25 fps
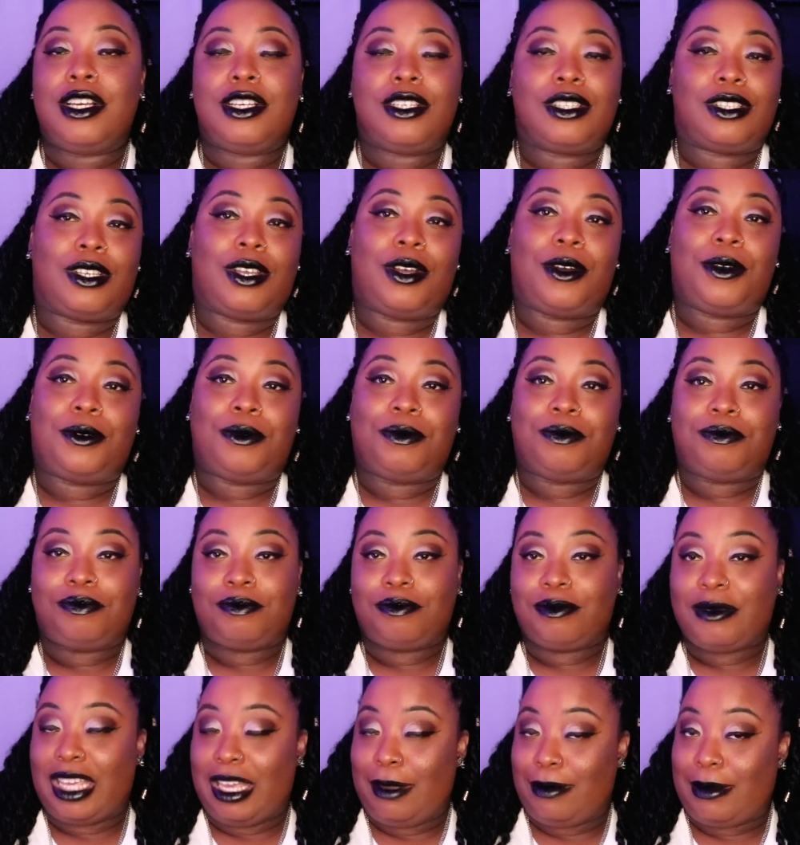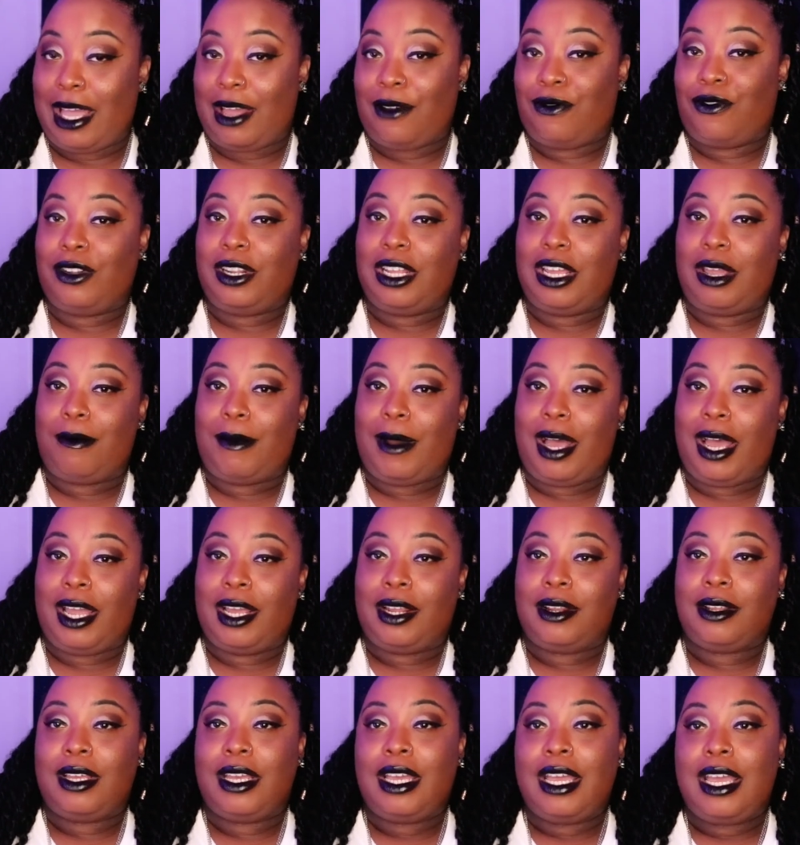So keep that fully in
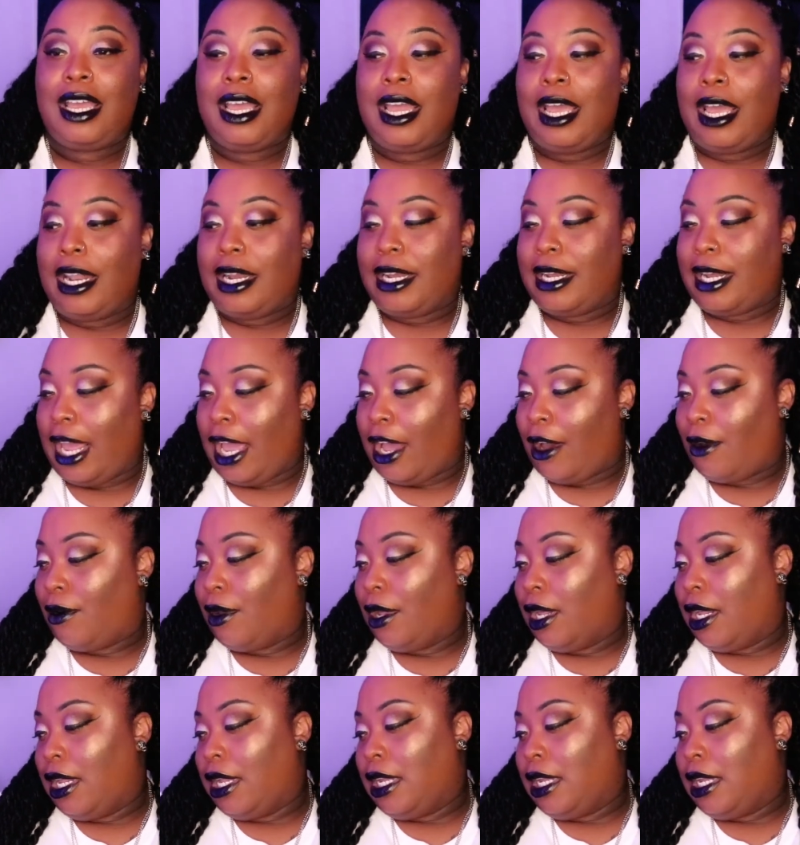mind. Now,